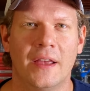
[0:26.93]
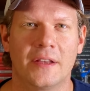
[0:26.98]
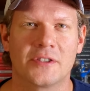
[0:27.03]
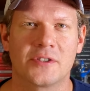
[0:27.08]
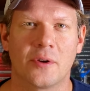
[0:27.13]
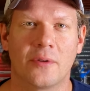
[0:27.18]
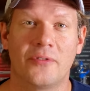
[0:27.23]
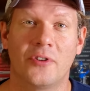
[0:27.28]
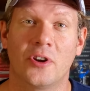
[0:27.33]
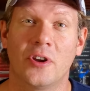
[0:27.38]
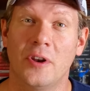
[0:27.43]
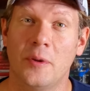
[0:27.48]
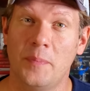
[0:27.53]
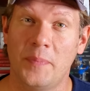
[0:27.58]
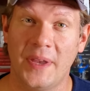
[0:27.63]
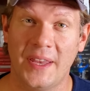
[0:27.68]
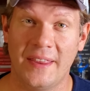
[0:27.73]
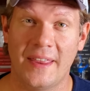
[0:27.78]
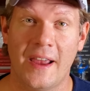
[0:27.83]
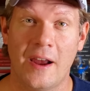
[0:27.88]
So if you're going to
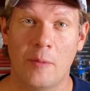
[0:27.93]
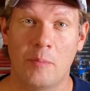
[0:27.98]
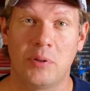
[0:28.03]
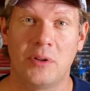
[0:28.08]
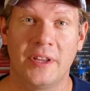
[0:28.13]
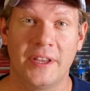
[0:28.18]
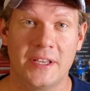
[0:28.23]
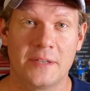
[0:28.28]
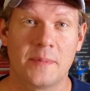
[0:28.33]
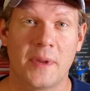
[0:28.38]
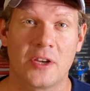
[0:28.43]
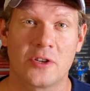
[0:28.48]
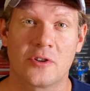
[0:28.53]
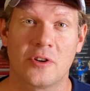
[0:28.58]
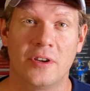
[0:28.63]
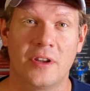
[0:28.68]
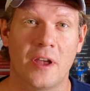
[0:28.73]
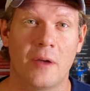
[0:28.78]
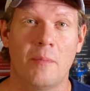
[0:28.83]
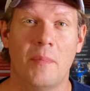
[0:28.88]
be there, please make
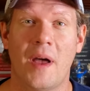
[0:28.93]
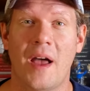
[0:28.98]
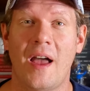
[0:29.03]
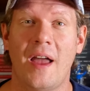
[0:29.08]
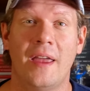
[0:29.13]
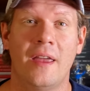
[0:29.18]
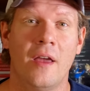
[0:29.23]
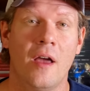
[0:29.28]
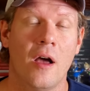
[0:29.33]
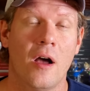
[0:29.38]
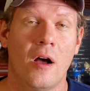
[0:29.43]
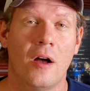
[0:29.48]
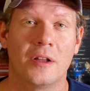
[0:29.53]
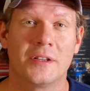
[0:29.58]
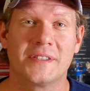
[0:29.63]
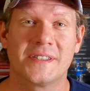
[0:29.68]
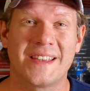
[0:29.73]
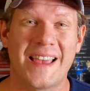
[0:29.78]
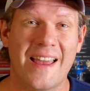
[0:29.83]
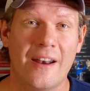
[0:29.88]
sure you come by
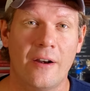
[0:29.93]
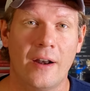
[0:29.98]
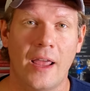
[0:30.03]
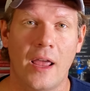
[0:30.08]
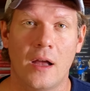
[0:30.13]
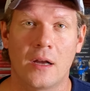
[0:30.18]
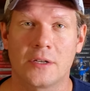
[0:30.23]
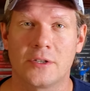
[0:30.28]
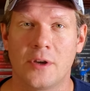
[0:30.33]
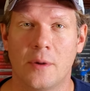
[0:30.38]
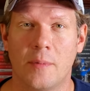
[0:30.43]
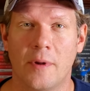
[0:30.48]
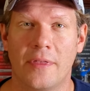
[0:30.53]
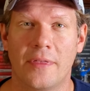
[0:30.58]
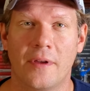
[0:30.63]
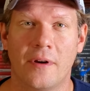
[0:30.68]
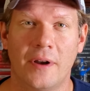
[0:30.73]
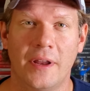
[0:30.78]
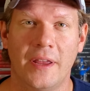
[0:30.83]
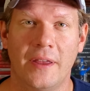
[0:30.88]
on Saturday, October
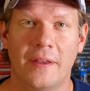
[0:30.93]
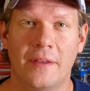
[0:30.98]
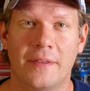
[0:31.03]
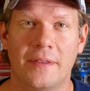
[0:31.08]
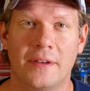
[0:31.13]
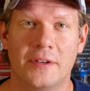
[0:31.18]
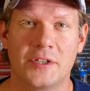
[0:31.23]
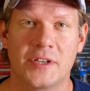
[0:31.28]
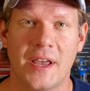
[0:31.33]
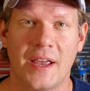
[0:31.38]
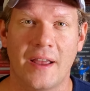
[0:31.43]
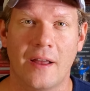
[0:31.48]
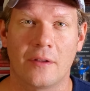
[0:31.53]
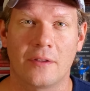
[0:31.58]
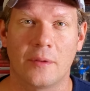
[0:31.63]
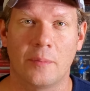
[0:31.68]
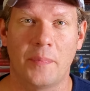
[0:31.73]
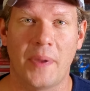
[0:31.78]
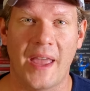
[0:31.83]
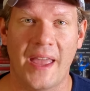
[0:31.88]
30th, and check
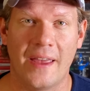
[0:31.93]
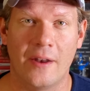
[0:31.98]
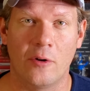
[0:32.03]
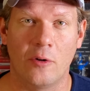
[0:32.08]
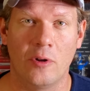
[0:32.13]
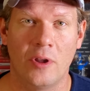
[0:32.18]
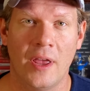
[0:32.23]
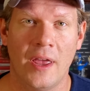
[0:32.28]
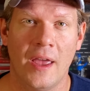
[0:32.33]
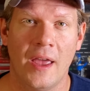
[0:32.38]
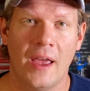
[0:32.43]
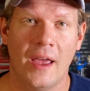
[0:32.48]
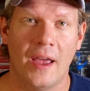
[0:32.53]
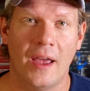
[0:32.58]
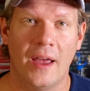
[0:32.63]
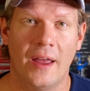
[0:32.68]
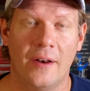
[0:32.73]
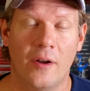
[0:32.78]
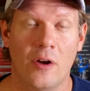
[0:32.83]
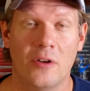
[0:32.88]
out the panel.
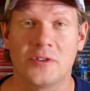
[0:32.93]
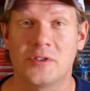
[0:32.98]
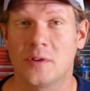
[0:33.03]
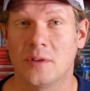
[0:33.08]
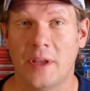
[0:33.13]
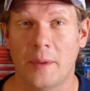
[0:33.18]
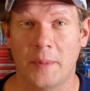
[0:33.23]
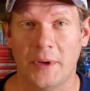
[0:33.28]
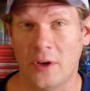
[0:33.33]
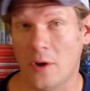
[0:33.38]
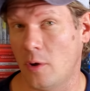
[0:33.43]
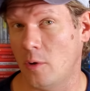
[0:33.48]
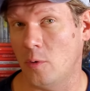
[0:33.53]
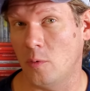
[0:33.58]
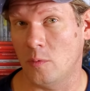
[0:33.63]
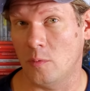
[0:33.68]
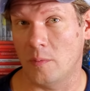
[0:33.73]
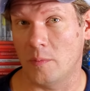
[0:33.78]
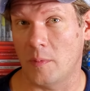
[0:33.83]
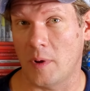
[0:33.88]
And also let me
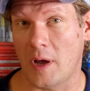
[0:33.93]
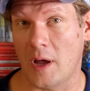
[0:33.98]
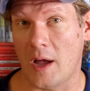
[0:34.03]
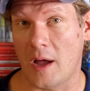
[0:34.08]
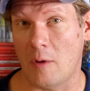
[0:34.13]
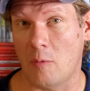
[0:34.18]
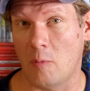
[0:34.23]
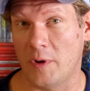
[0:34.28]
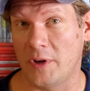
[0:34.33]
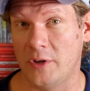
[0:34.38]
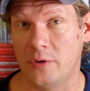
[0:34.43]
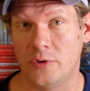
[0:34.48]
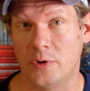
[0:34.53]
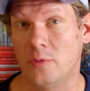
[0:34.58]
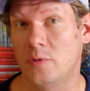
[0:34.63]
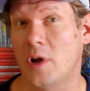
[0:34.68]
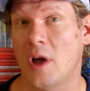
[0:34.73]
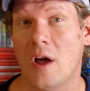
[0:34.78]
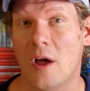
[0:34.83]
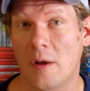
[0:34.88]
know uh, when you
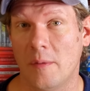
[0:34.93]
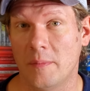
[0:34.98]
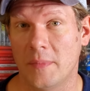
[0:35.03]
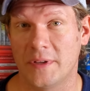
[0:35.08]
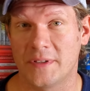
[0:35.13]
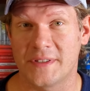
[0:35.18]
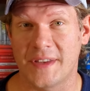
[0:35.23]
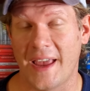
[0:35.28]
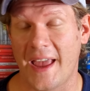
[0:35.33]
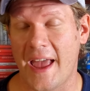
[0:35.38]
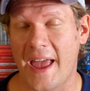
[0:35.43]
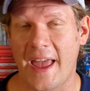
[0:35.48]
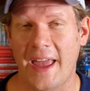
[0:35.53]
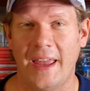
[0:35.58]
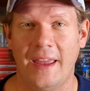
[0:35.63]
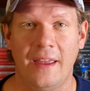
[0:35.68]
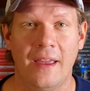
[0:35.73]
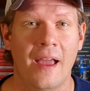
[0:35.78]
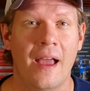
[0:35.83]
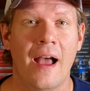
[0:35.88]
do come and say,
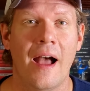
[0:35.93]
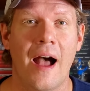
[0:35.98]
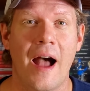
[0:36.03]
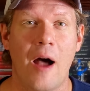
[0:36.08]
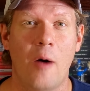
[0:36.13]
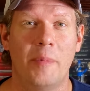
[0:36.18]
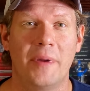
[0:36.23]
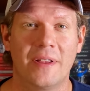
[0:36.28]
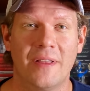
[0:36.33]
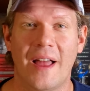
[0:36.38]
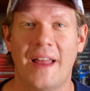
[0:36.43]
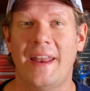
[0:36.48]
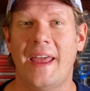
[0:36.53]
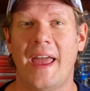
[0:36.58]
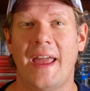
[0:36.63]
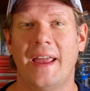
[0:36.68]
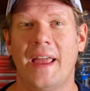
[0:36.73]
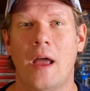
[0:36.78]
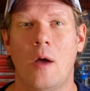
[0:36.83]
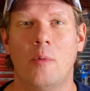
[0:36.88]
hey, I'll be glad to
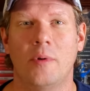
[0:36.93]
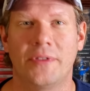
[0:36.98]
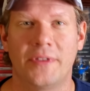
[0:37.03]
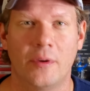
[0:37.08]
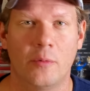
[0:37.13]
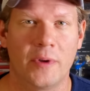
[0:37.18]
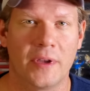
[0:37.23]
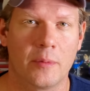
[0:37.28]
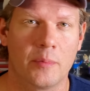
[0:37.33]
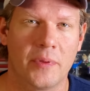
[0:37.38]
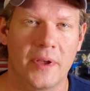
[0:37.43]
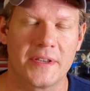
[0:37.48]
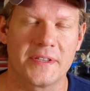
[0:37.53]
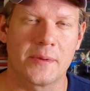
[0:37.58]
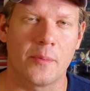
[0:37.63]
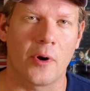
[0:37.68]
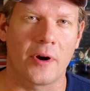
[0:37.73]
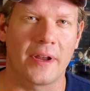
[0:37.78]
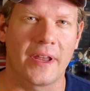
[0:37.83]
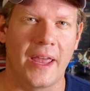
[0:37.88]
hang out with you. We could play
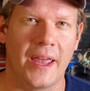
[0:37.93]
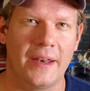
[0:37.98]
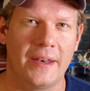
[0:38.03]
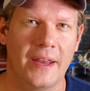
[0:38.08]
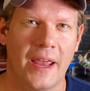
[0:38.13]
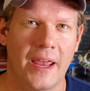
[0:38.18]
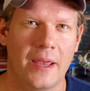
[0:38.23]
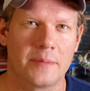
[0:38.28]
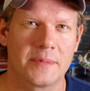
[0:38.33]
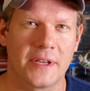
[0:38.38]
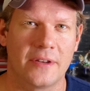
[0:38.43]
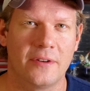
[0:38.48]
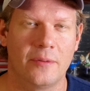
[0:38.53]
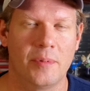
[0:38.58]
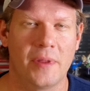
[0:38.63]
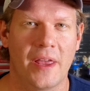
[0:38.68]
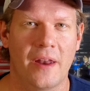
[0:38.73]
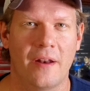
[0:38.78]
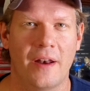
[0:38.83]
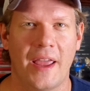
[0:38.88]
some arcade games. I do
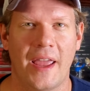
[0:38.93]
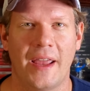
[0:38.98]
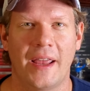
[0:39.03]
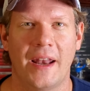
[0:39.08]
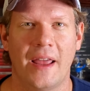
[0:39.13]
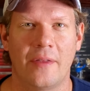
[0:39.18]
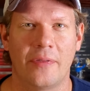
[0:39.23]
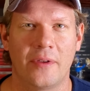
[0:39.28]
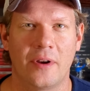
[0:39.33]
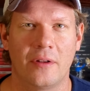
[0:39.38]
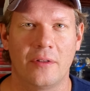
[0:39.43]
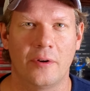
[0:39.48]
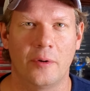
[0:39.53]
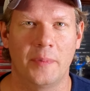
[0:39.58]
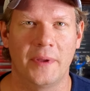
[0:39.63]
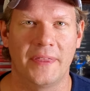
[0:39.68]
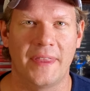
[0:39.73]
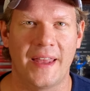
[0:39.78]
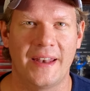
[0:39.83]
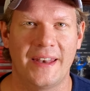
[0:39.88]
plan on hanging out there a little
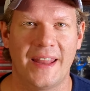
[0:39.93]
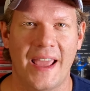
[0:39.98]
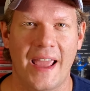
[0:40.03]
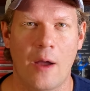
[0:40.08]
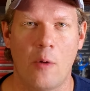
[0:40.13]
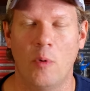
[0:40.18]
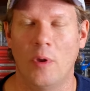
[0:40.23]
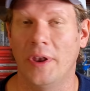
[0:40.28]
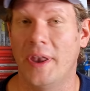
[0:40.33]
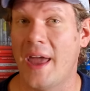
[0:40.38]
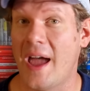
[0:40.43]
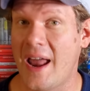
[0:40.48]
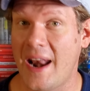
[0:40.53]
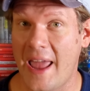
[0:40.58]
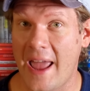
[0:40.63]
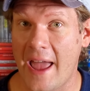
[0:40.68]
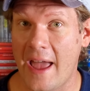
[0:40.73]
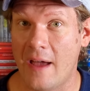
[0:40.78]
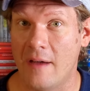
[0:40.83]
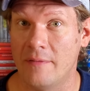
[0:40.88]
bit that day. I will not
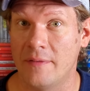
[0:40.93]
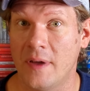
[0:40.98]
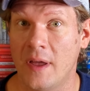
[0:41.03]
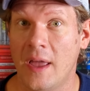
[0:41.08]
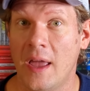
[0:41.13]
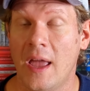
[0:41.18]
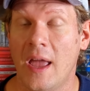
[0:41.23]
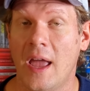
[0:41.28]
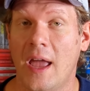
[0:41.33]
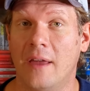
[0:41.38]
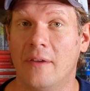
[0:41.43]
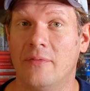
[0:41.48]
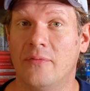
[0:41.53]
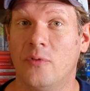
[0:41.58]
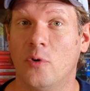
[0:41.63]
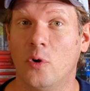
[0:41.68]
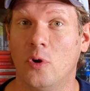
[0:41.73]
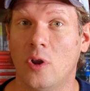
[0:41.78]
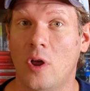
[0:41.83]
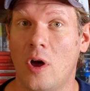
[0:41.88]
have a
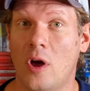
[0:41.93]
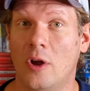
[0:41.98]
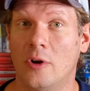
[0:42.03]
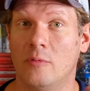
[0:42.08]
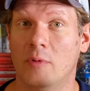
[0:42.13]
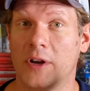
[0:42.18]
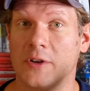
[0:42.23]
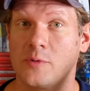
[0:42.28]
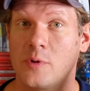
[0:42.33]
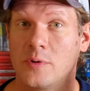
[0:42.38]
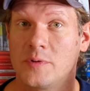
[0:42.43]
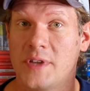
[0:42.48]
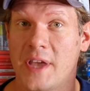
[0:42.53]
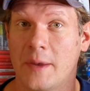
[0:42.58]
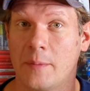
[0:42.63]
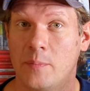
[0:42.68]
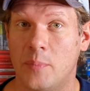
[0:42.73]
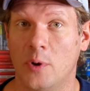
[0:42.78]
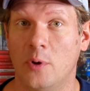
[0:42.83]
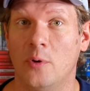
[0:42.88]
full on Retro
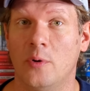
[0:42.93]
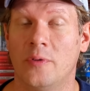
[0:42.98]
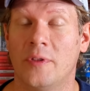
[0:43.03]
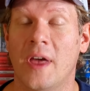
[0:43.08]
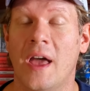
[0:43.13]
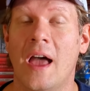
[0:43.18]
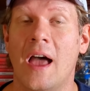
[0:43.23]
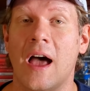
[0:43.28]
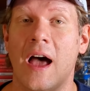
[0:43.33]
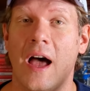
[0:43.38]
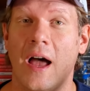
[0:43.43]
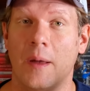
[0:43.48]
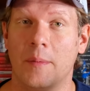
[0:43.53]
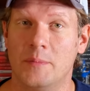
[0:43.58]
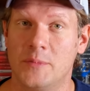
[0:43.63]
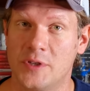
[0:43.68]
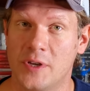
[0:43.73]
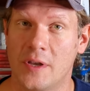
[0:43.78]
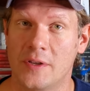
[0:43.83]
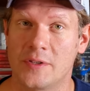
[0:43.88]
Tech booth.
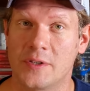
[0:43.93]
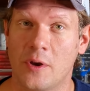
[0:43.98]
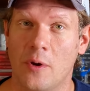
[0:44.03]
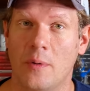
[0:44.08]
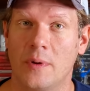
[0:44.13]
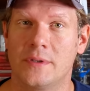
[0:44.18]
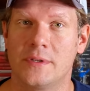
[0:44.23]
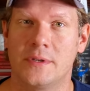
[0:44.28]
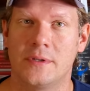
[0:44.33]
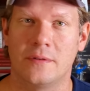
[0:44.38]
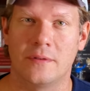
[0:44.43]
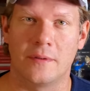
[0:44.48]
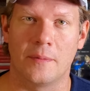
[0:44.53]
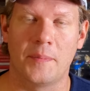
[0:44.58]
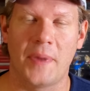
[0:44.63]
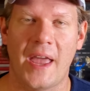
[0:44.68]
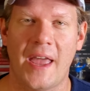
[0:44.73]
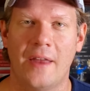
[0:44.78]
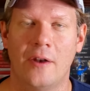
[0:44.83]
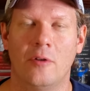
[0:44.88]
I'm just going to do the
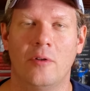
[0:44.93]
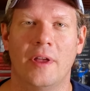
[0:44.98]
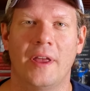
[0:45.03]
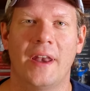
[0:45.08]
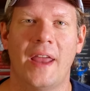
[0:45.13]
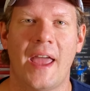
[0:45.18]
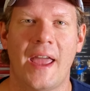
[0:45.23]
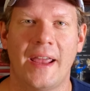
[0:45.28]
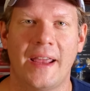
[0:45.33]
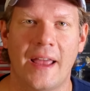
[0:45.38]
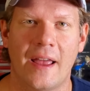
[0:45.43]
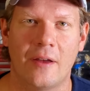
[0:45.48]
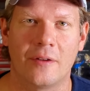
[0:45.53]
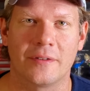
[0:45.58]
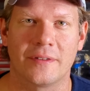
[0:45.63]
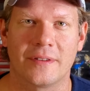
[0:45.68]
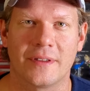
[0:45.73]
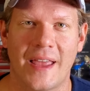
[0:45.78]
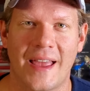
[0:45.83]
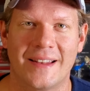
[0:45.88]
panel and hang
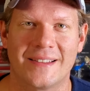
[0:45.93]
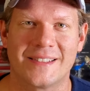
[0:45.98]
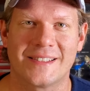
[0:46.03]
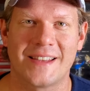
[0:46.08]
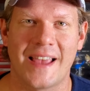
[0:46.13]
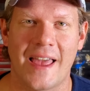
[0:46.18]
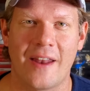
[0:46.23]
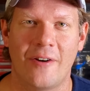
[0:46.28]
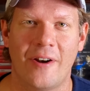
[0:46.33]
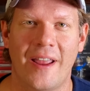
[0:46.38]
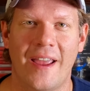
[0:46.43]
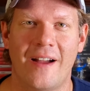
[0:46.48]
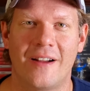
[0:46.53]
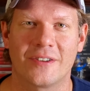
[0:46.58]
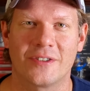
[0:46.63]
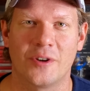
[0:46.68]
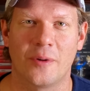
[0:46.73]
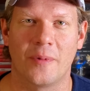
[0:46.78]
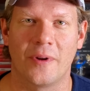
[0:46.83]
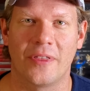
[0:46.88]
out that Saturday,
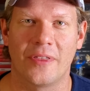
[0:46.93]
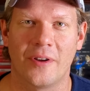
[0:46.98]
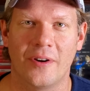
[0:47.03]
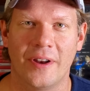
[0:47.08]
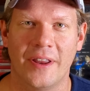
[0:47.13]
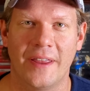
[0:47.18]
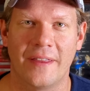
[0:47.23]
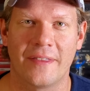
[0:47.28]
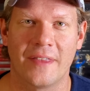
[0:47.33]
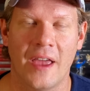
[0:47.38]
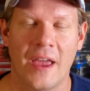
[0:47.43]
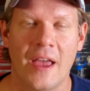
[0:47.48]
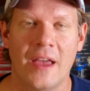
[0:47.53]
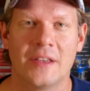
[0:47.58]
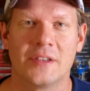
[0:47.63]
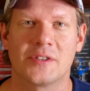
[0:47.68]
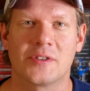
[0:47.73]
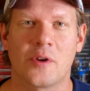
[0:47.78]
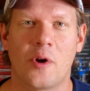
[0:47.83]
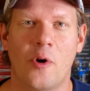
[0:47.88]
October 30th.
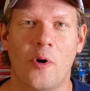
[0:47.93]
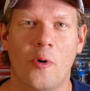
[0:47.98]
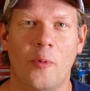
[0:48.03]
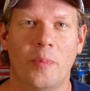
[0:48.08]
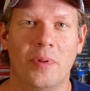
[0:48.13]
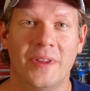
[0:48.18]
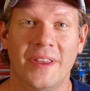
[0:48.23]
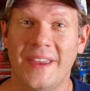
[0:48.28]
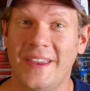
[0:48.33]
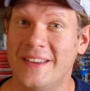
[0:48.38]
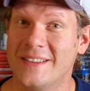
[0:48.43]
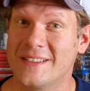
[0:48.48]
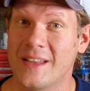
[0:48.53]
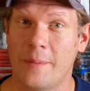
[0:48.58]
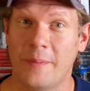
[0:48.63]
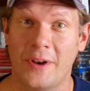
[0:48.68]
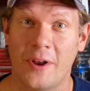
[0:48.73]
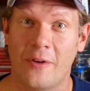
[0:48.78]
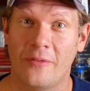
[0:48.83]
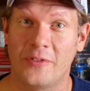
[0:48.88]
So please
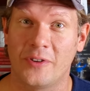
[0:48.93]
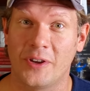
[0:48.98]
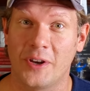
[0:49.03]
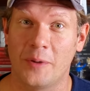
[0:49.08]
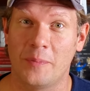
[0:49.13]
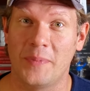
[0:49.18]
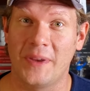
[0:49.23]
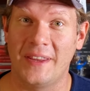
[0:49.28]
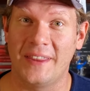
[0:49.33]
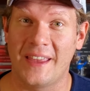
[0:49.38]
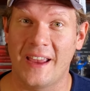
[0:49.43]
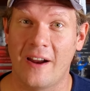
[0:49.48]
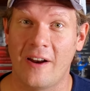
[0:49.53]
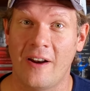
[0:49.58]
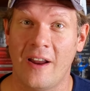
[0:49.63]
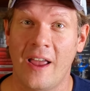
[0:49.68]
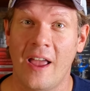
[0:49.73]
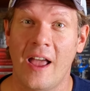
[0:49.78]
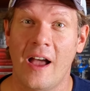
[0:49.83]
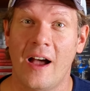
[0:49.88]
let me know if you're going to be there.